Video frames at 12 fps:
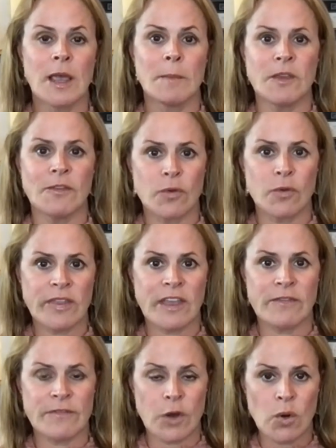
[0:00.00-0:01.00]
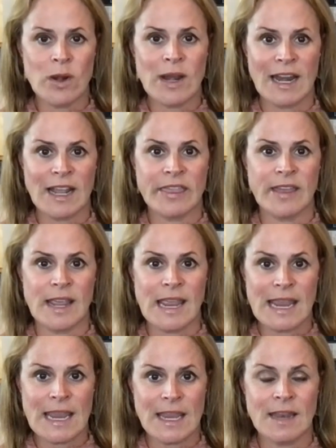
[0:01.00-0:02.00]
Before they vote anything
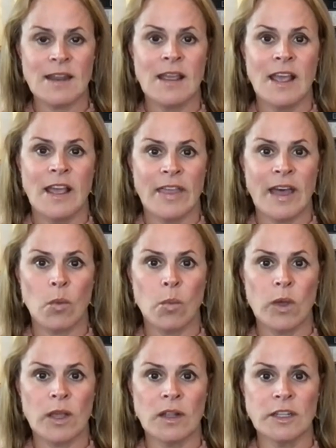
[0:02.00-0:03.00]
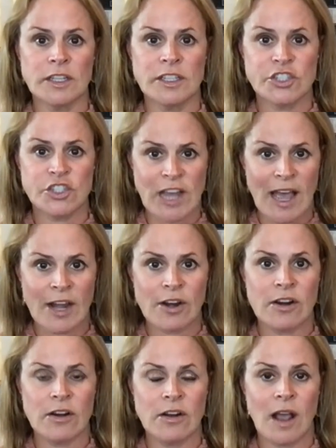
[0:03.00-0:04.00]
in that will
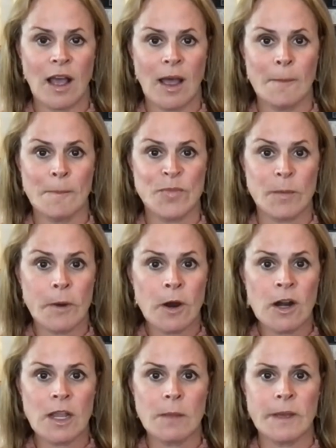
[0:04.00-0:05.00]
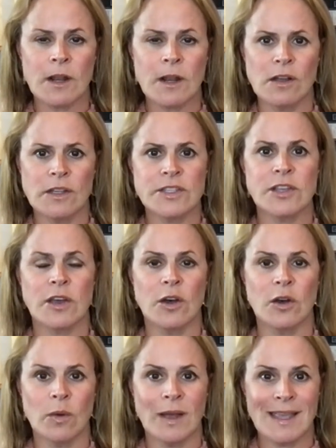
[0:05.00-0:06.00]
shatter um, the party, but
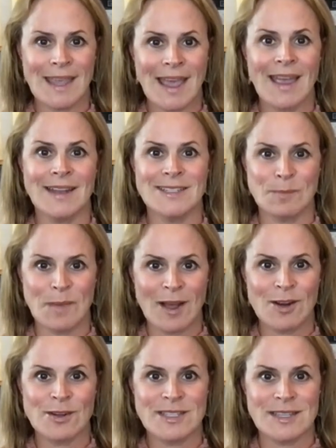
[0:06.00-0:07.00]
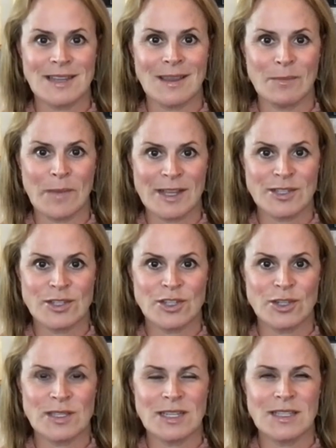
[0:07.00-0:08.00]
also, again, democracy in
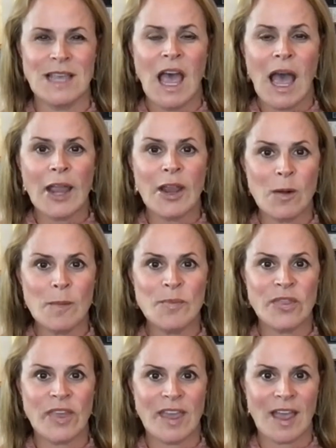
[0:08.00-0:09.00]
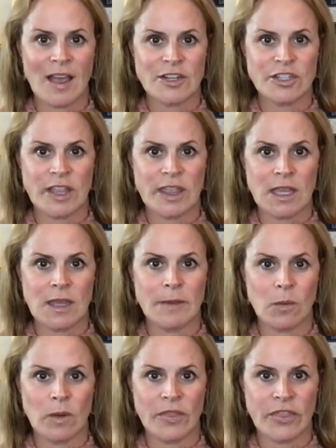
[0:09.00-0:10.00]
Massachusetts, I hope that they actually think
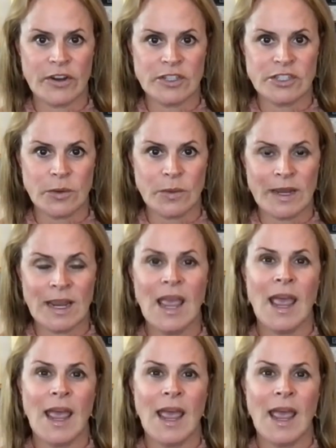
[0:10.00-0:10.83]
about what they're doing.